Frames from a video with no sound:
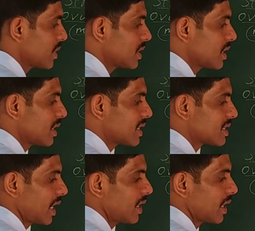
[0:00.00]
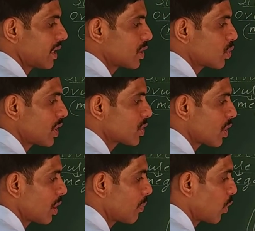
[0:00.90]
which is in the center this one is
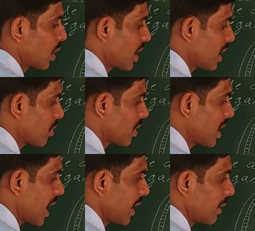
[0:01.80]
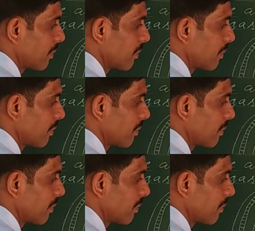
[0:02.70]
called polar nuclei